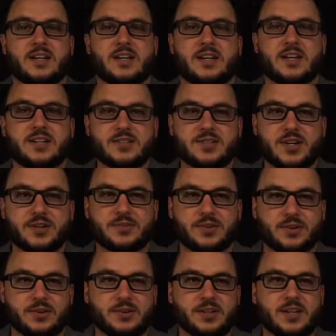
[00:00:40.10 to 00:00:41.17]
In
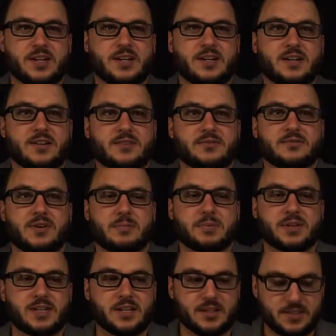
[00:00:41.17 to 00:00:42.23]
general,
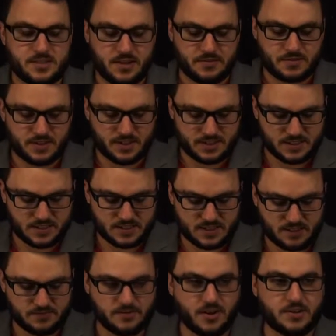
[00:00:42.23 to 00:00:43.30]
replicas of an
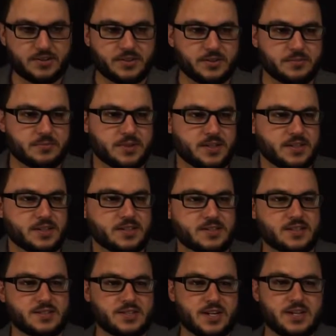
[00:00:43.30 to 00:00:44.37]
existing volume,
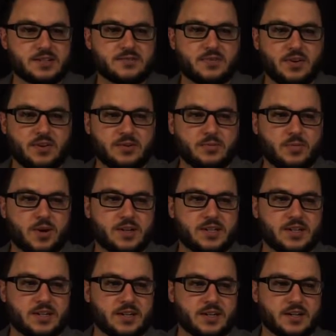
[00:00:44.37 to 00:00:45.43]
such as volume 1
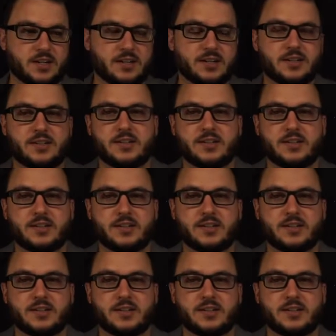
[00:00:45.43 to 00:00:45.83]
here,